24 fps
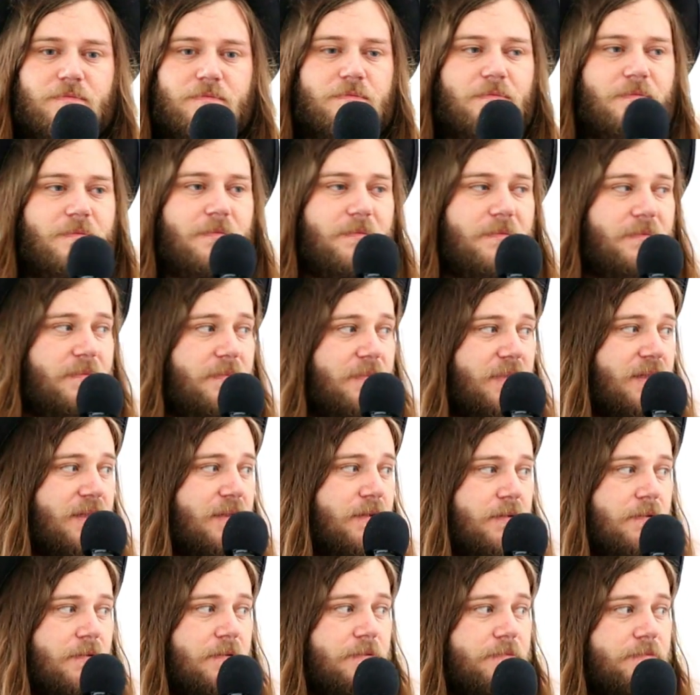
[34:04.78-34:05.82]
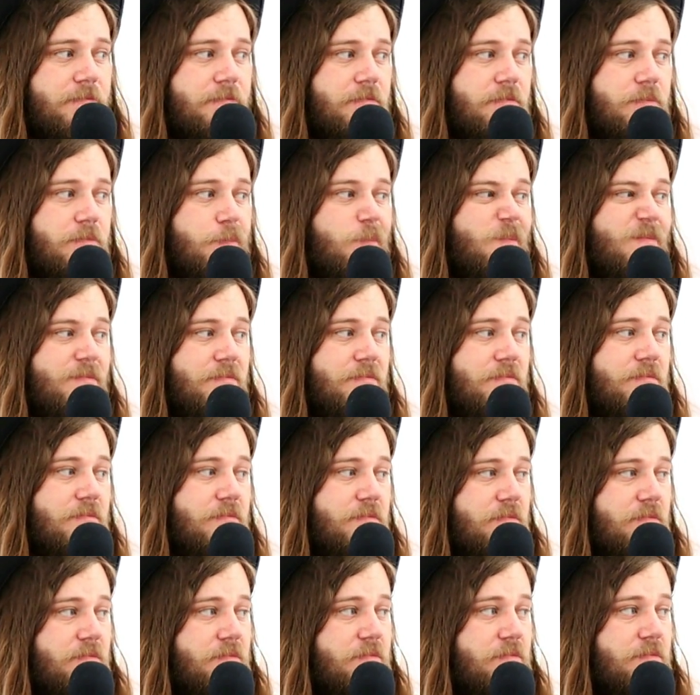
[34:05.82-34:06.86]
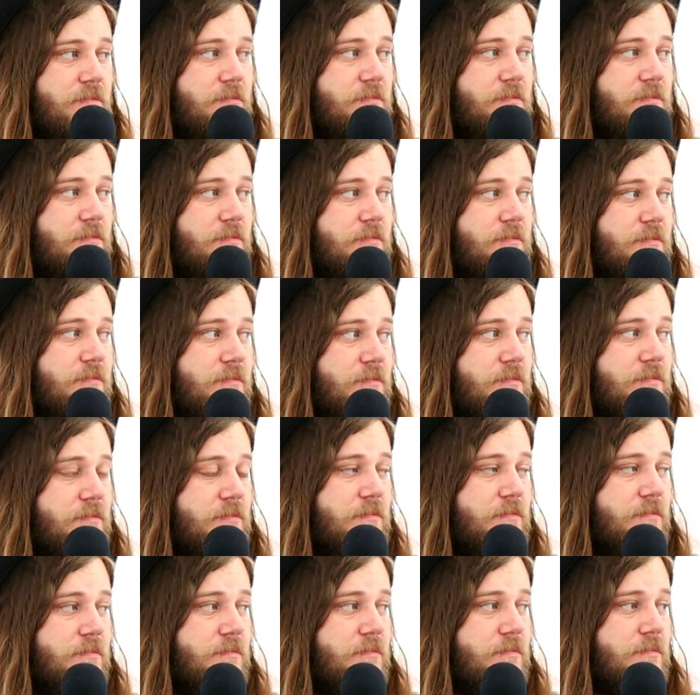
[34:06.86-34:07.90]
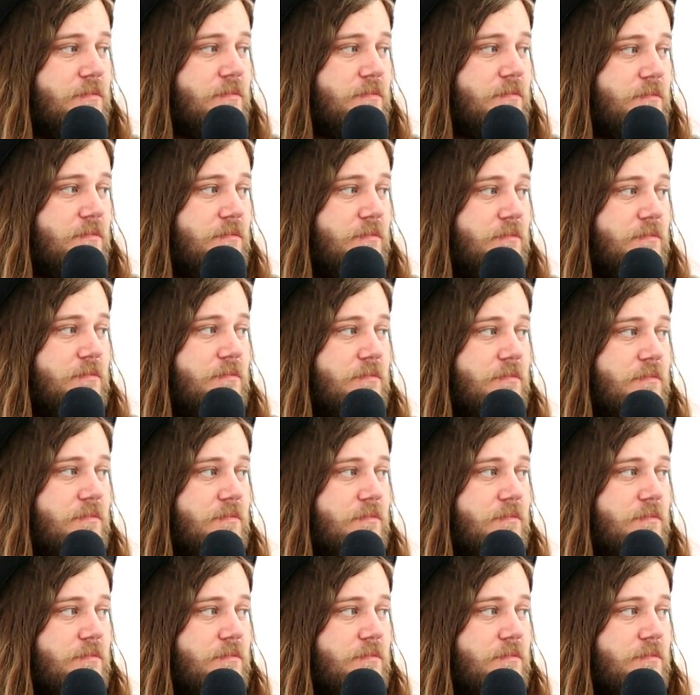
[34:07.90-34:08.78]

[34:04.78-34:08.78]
No words are spoken by the person on screen.